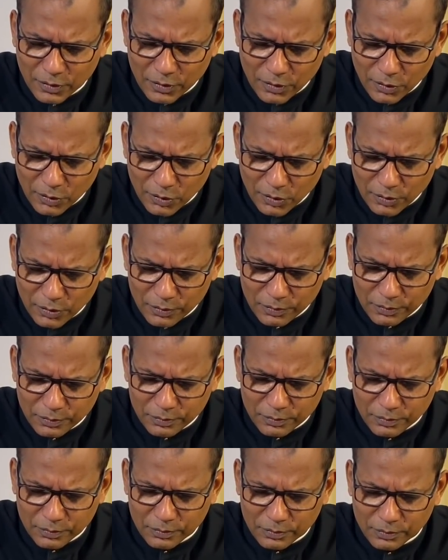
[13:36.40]

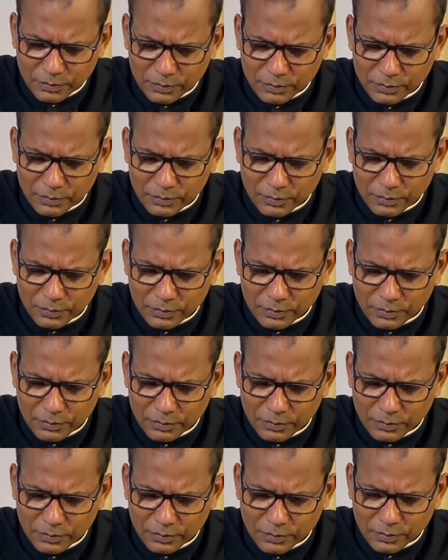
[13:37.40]

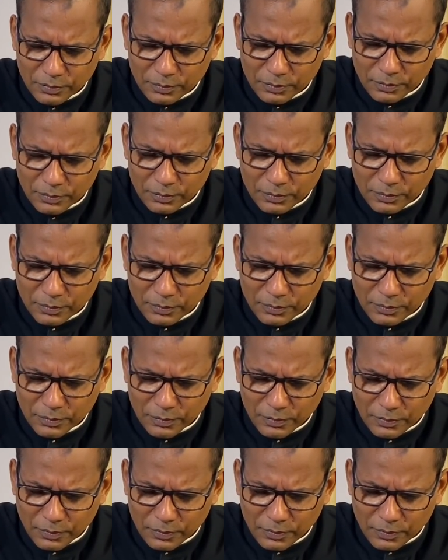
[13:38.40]
Nobody speaks.